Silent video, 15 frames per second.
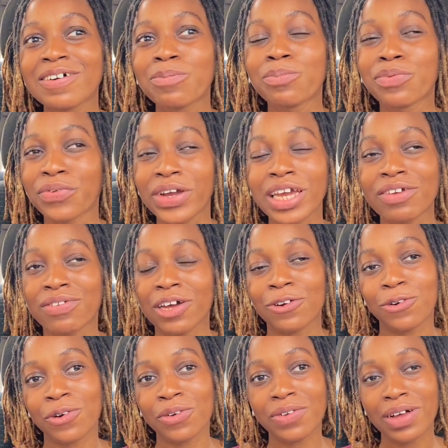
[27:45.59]
brave at
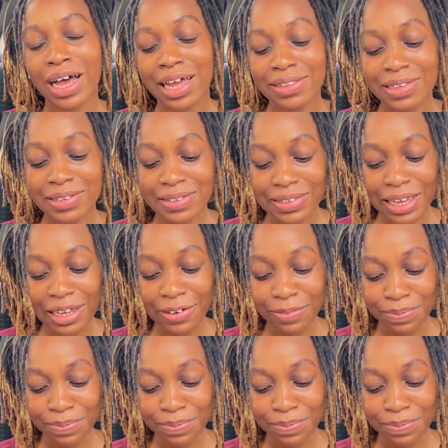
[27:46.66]
all at this scene.